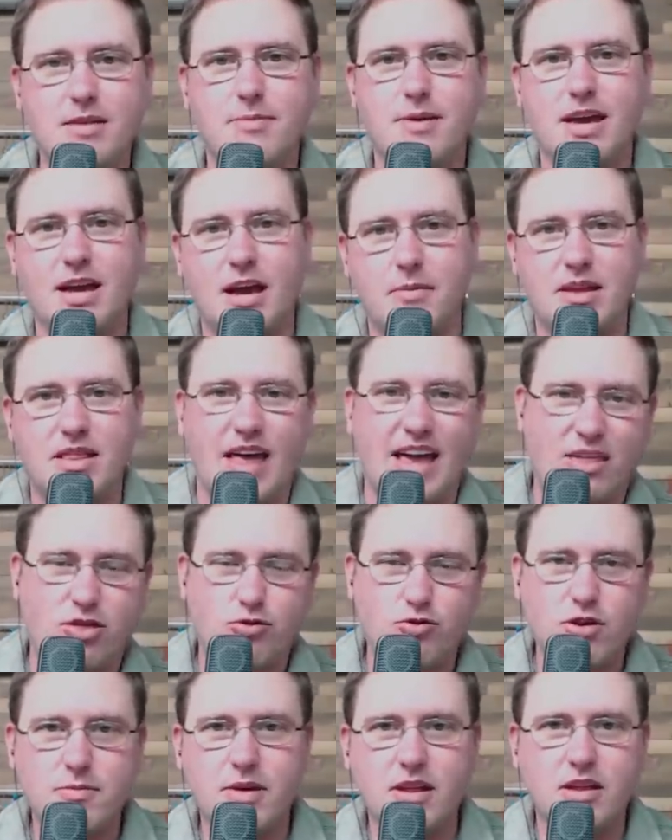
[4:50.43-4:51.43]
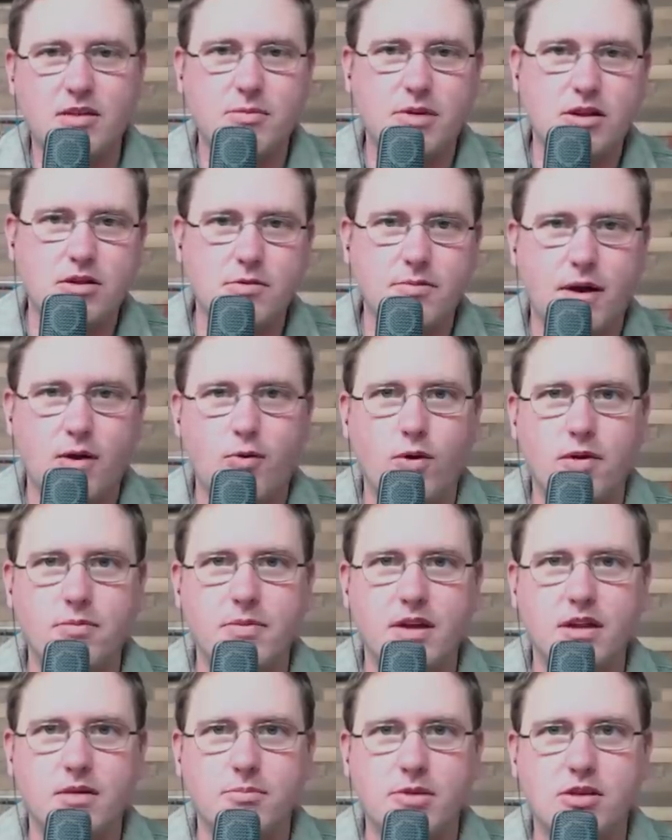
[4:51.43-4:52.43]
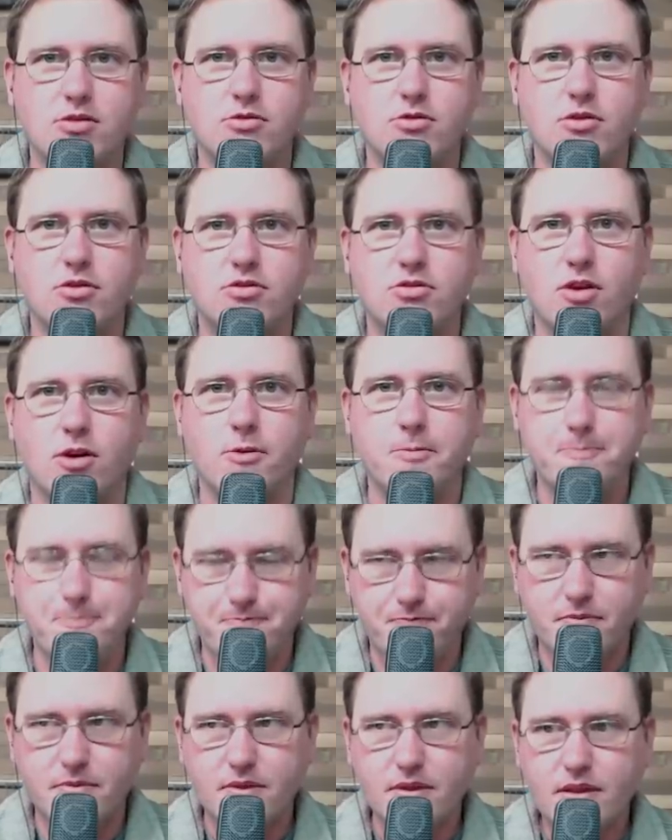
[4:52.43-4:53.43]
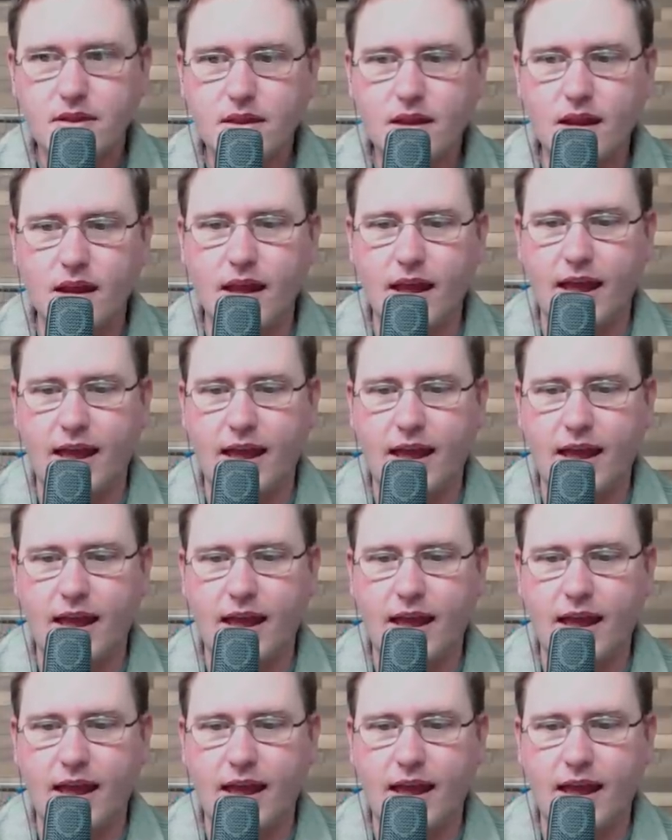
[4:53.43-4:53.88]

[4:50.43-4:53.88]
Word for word: big, I mean like three millimeter by one millimeter or so. Huge.